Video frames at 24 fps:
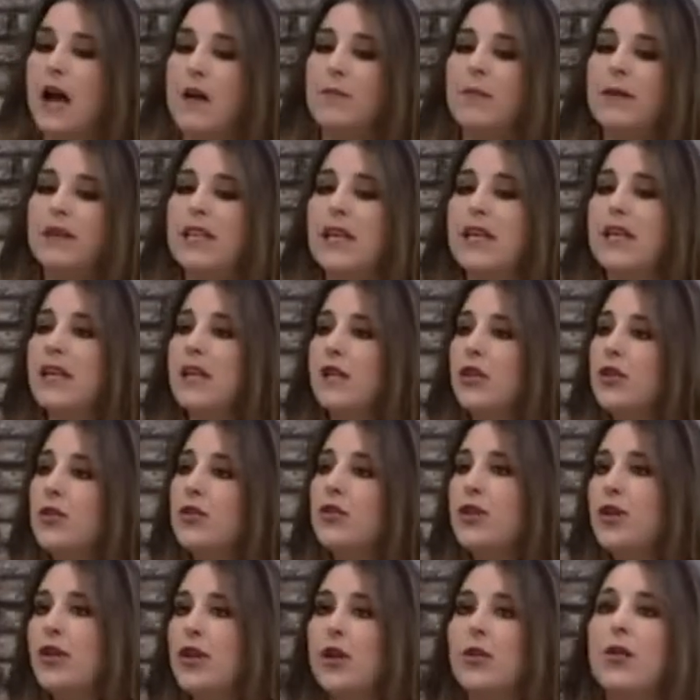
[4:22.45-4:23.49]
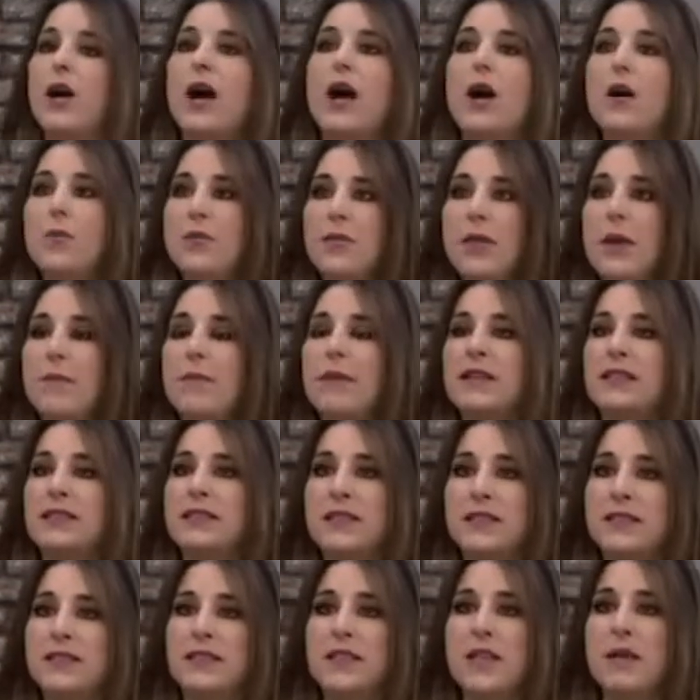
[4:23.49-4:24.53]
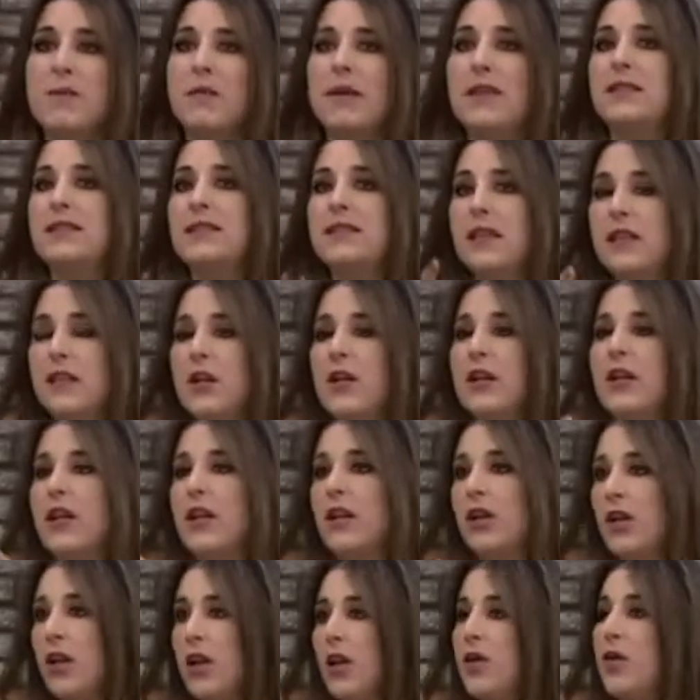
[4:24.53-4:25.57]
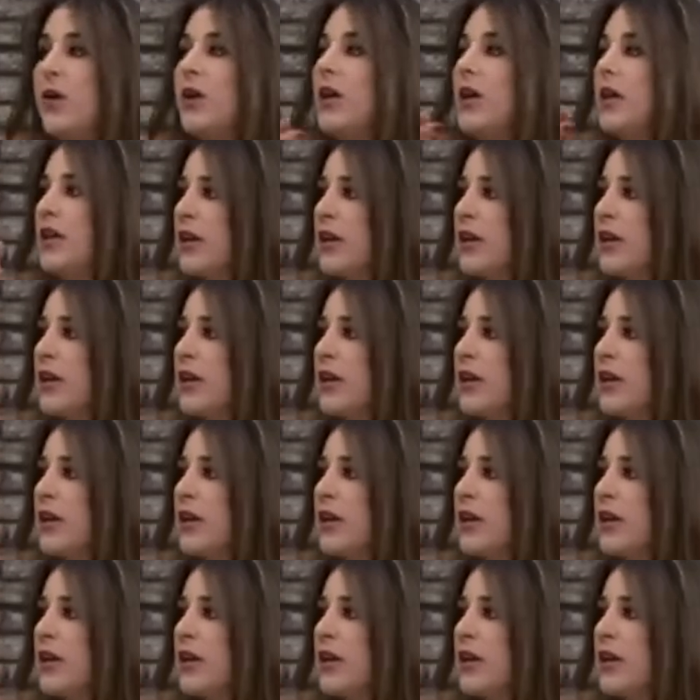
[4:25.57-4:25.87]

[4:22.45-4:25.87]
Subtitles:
but they can, you know, help them and assist them in signaling, you know,